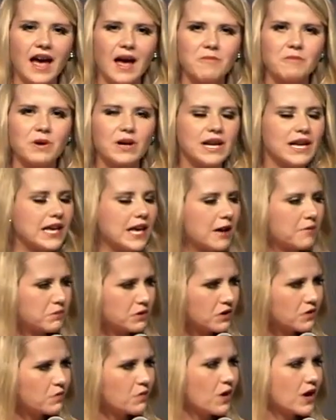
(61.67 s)
But I kept
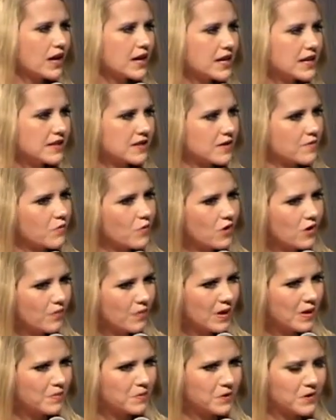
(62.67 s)
on walking and some more
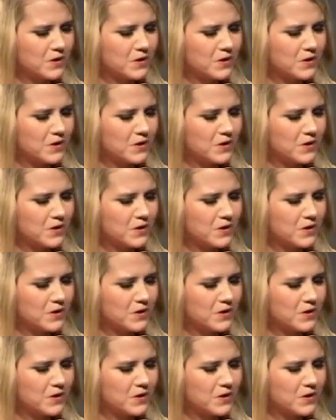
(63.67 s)
people